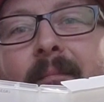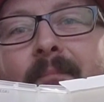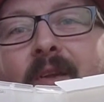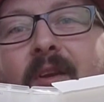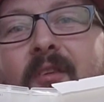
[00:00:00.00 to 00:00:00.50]

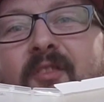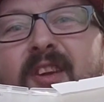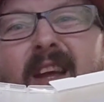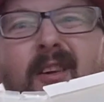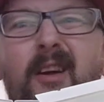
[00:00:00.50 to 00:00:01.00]
you can
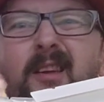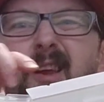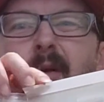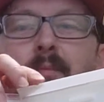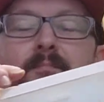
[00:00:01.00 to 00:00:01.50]
see, like, you
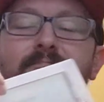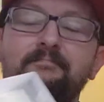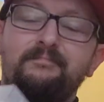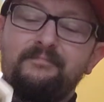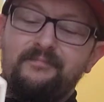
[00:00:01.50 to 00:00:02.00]
know,
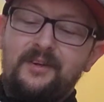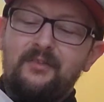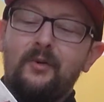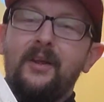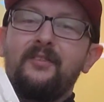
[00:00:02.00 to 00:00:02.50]
it's
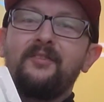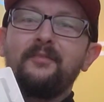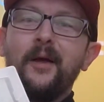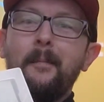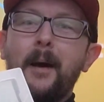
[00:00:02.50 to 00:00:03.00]
got like
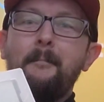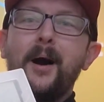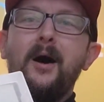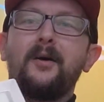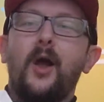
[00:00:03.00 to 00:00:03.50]
a
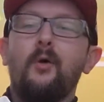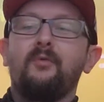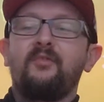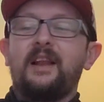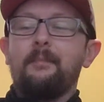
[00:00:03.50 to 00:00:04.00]
barcode
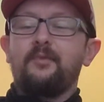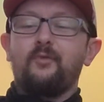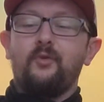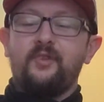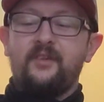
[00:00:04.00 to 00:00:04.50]
slapped
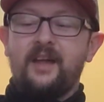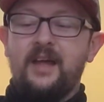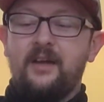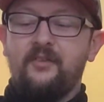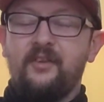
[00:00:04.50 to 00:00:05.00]
across it there
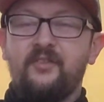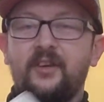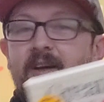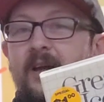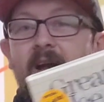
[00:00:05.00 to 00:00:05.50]
because it's
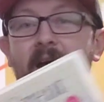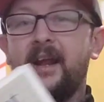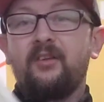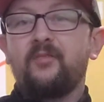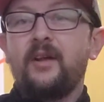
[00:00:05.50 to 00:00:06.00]
an
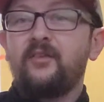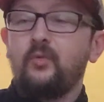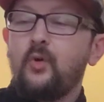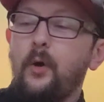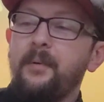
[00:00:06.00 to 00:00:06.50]
ex-rental
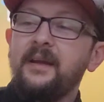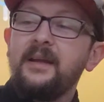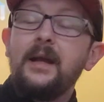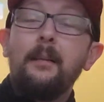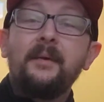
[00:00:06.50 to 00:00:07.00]
copy.
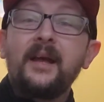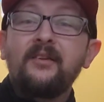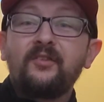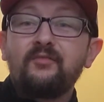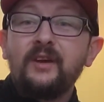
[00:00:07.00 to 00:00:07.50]
But yeah,
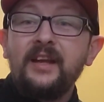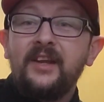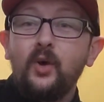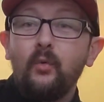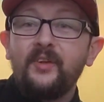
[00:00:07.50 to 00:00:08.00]
just really
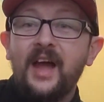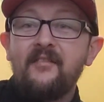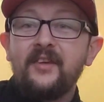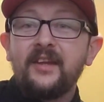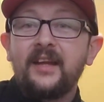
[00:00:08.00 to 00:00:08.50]
cool to have
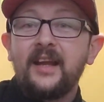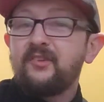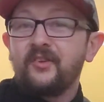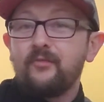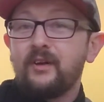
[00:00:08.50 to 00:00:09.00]
in the
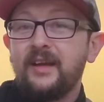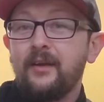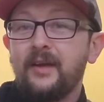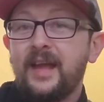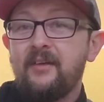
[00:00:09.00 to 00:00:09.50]
collection. I really
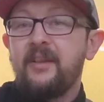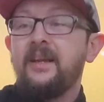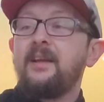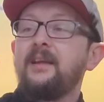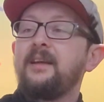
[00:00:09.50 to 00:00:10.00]
like having
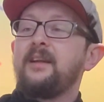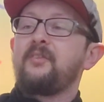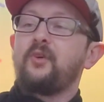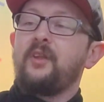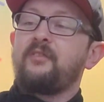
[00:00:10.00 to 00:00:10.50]
it. And it's
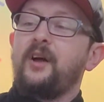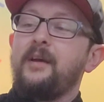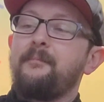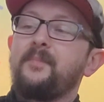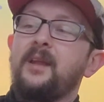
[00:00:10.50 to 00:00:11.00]
got this like
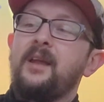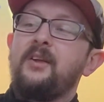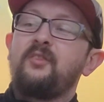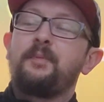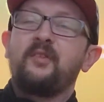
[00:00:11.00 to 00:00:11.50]

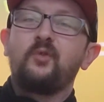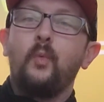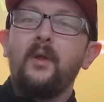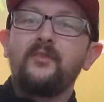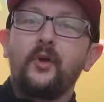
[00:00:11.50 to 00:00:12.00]
special
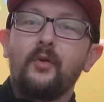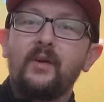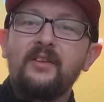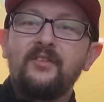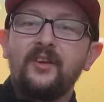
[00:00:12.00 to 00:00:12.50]

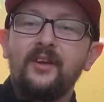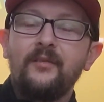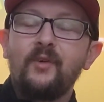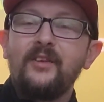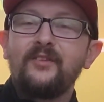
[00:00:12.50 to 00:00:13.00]
$1
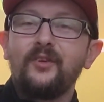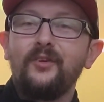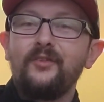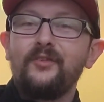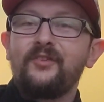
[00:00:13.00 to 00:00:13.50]
rental
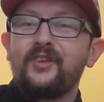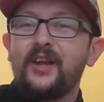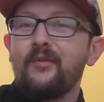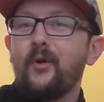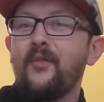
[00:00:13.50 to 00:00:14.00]

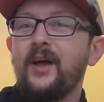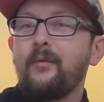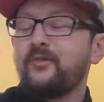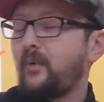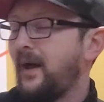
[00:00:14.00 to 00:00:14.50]
sticker on there
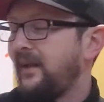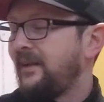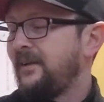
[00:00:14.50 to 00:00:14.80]
as well.